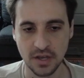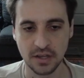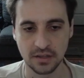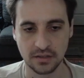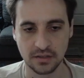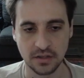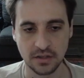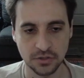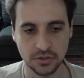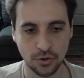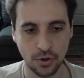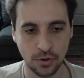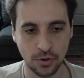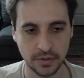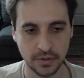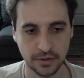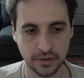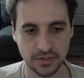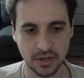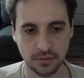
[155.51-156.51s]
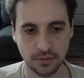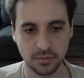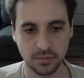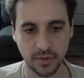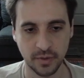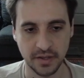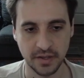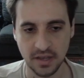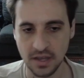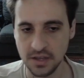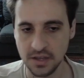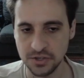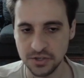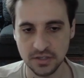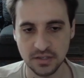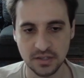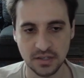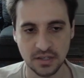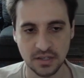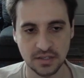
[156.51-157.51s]
This code that was uploaded by the
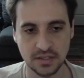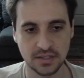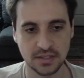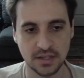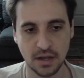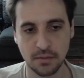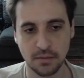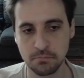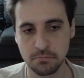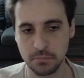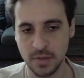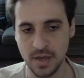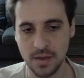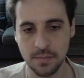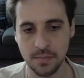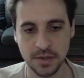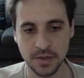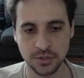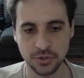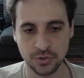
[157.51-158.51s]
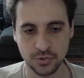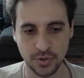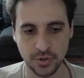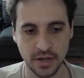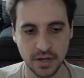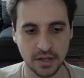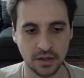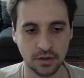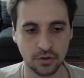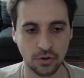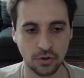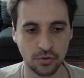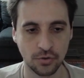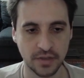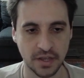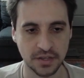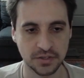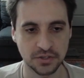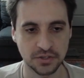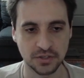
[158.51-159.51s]
agent is some image training code
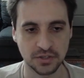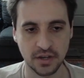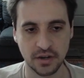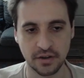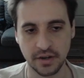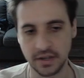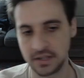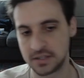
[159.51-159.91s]
that's generic.